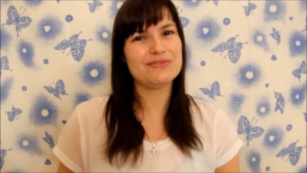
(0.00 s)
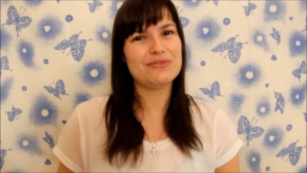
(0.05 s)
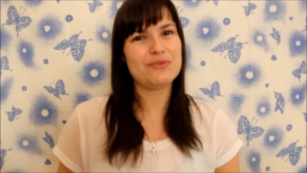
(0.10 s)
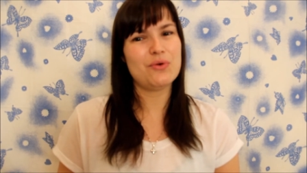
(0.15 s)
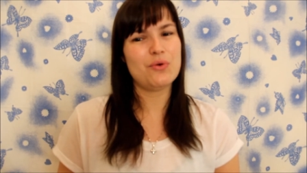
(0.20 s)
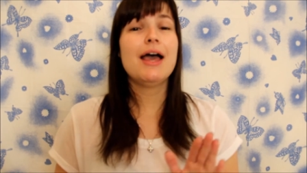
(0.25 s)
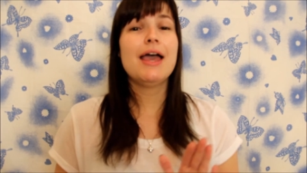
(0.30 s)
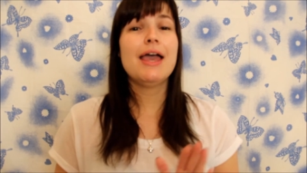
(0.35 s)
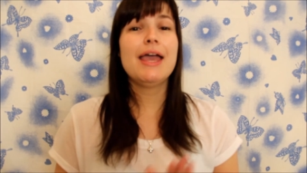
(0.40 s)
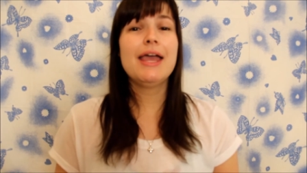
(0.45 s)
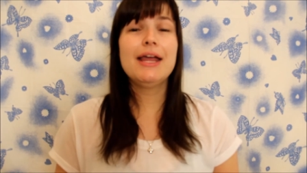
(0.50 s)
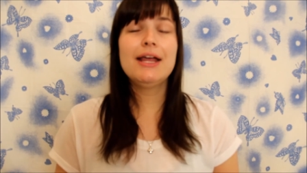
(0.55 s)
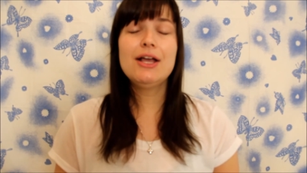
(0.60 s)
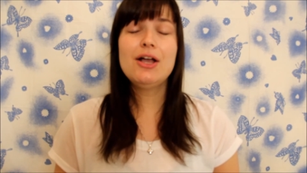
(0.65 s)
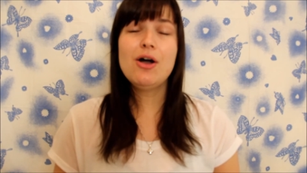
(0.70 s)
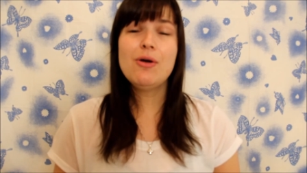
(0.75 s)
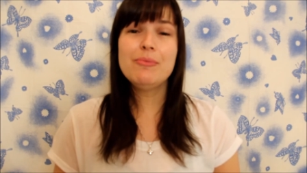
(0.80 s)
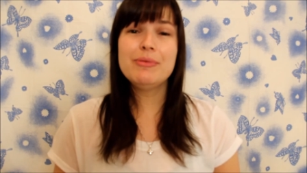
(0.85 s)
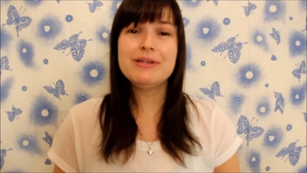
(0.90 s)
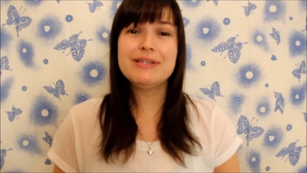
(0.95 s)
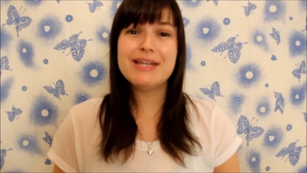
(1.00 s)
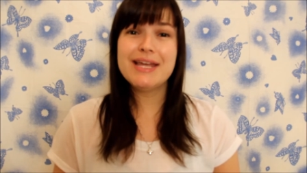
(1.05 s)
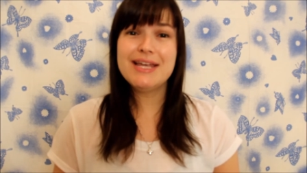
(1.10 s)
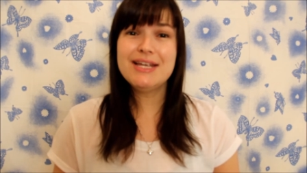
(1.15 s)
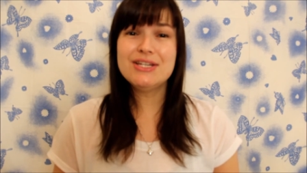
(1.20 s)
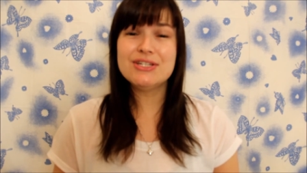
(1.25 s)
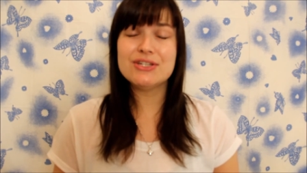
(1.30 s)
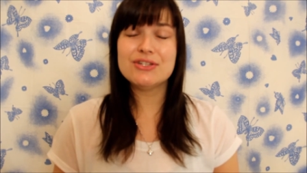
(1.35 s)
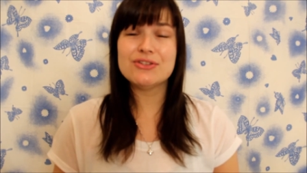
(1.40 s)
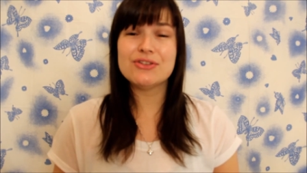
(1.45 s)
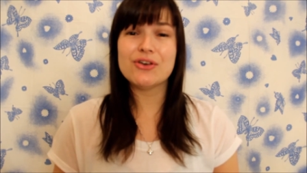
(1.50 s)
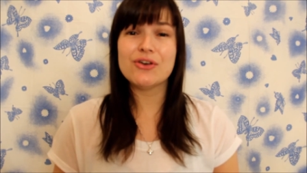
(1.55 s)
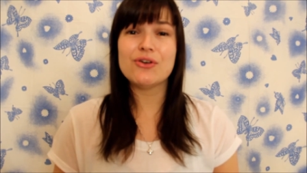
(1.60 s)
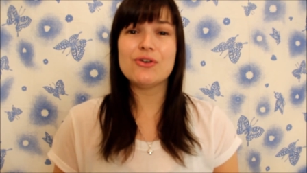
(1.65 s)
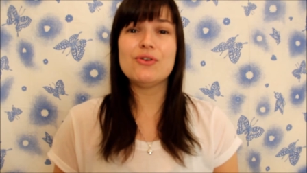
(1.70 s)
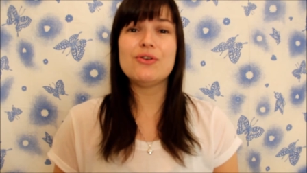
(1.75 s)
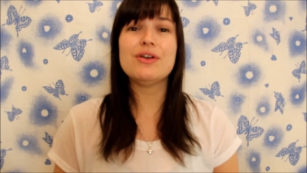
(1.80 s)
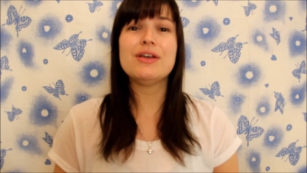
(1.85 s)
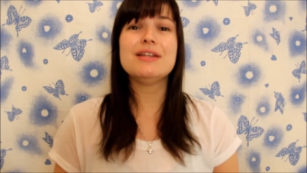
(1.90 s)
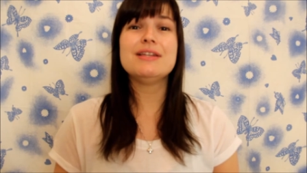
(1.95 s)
of course. In combination though,